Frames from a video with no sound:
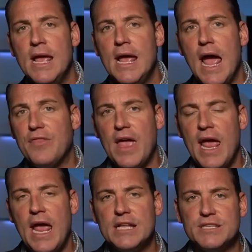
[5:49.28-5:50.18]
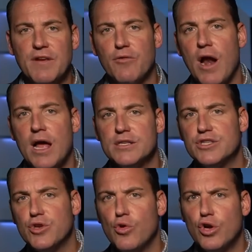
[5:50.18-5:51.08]
at the hands of Iran's
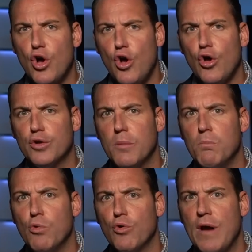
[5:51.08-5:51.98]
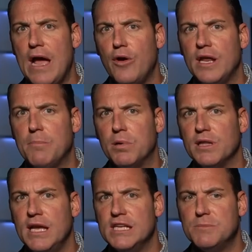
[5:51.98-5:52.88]
so-called morality
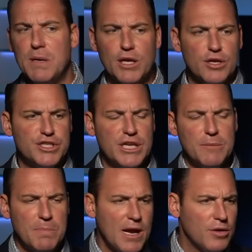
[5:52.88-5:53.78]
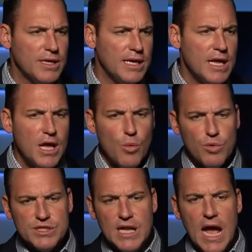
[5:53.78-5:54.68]
police because she apparently
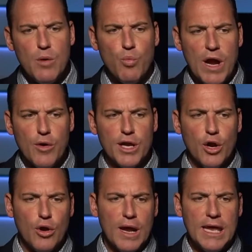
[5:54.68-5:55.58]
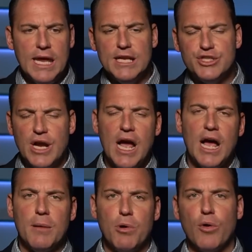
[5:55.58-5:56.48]
was not wearing her
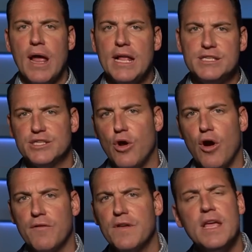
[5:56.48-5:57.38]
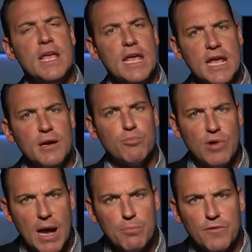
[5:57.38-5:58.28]
hijab, her headscarf, in a
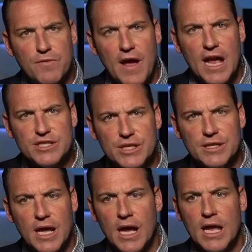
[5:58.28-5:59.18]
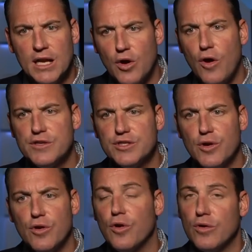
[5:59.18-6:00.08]
proper fashion. It cost
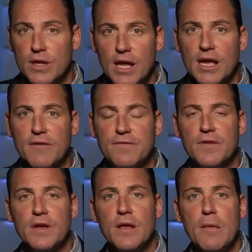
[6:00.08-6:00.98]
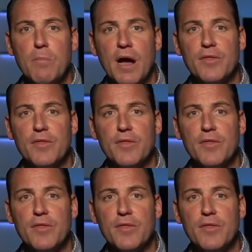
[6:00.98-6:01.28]
her her life. But the